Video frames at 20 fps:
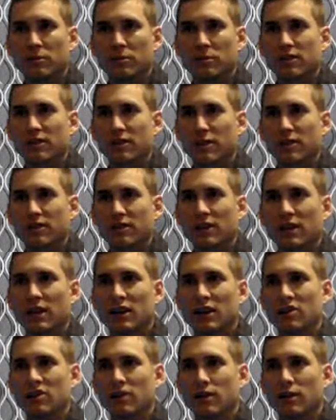Digital
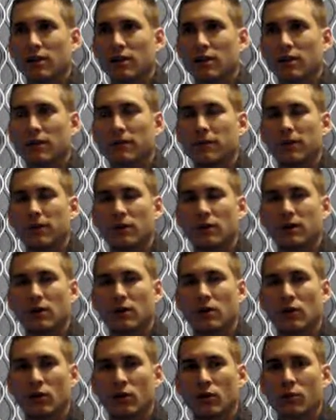signage, the field as
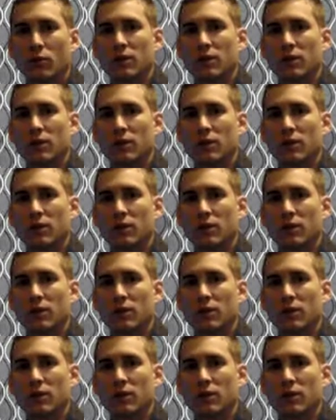a whole,